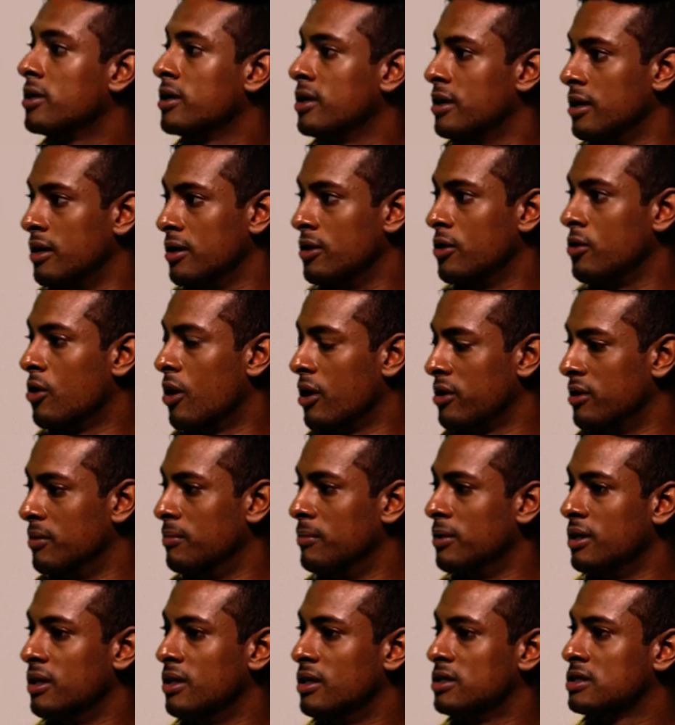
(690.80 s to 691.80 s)
the gig
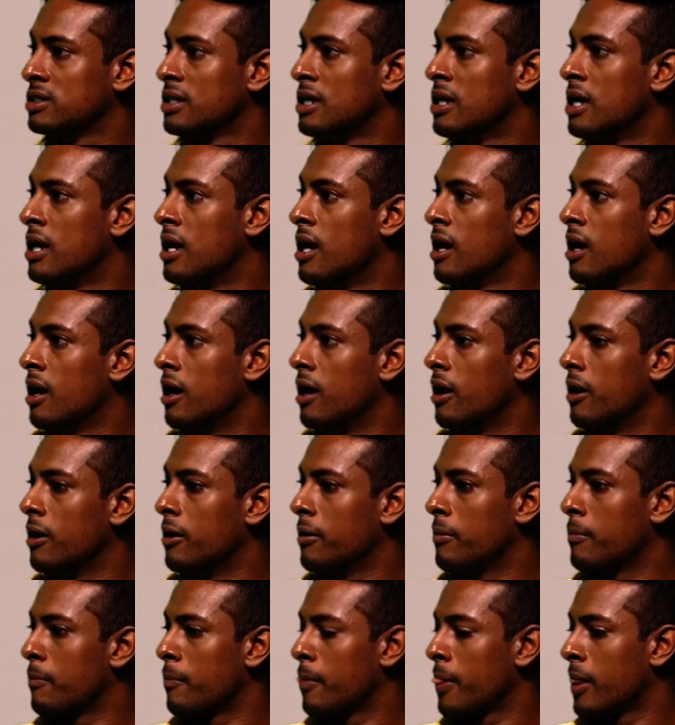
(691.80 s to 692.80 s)
economy, yes.
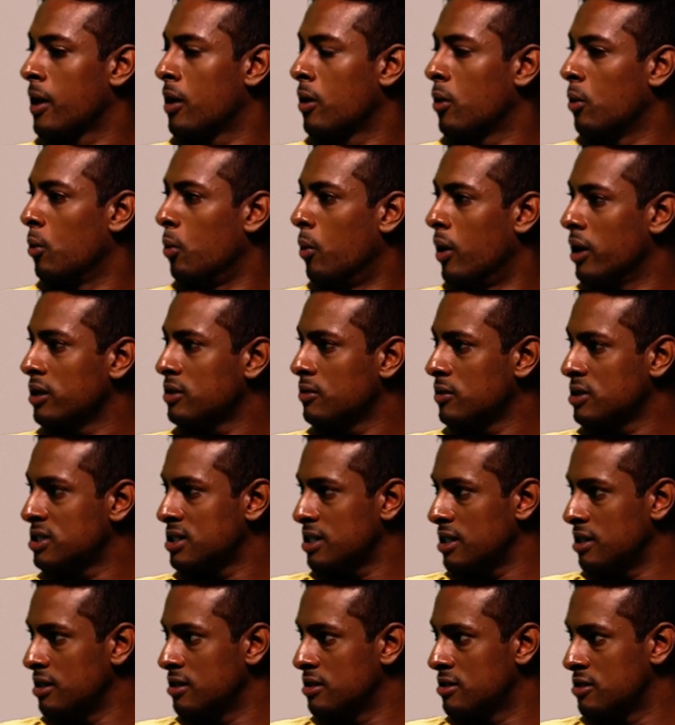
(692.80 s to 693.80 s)
What was
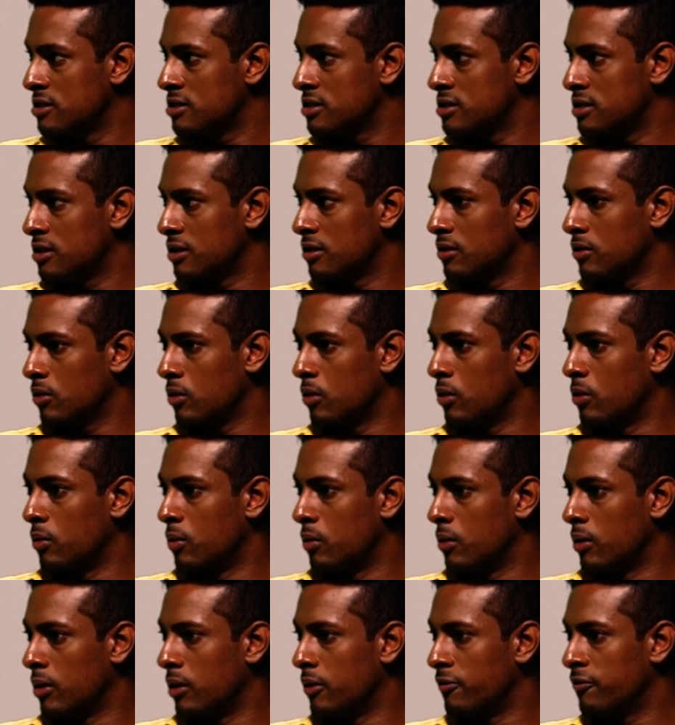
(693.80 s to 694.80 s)
interesting
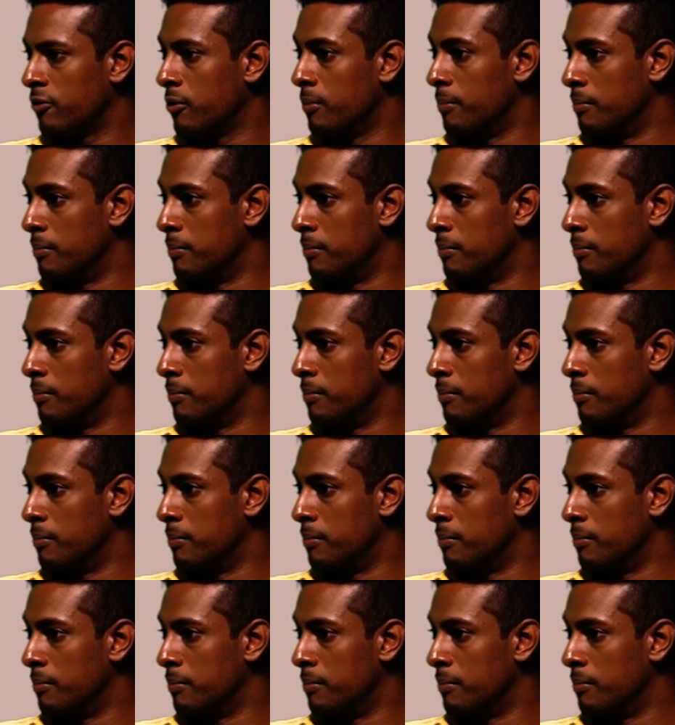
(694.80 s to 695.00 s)
for